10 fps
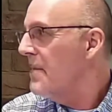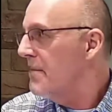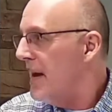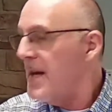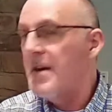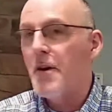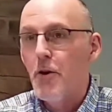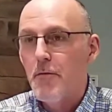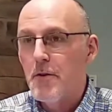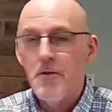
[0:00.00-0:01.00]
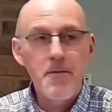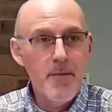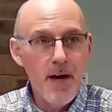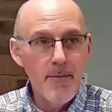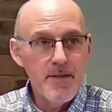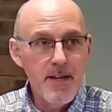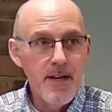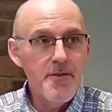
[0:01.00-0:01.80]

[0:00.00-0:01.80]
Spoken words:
made it over to the Promised Land.